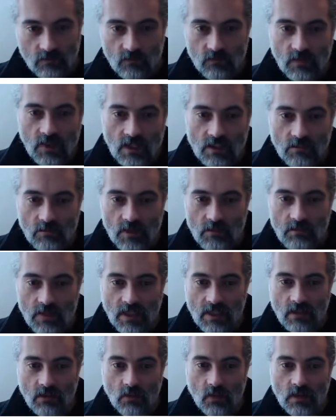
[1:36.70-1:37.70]
randomly
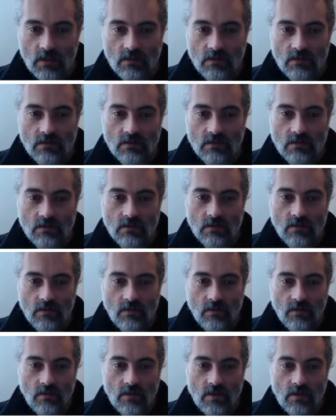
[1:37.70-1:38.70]
picking one,
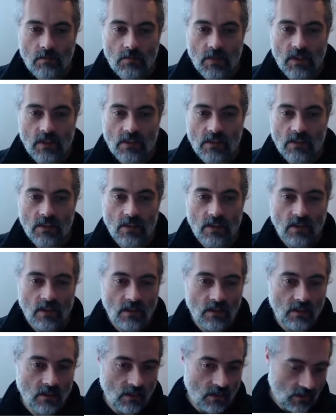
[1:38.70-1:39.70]
because
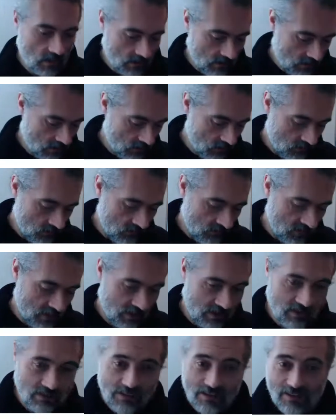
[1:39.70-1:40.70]
I don't
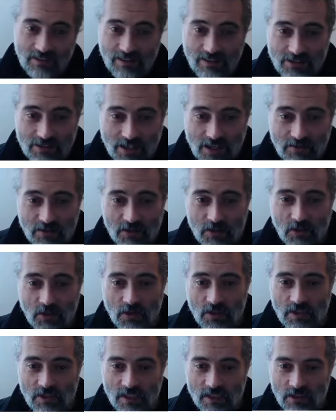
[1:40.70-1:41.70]
think the Java
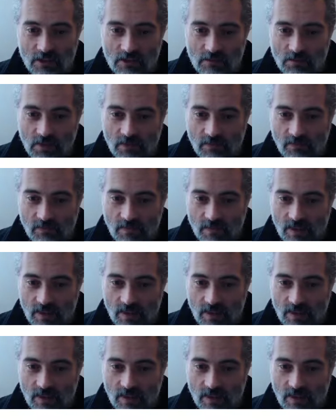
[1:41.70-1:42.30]
doc tells me.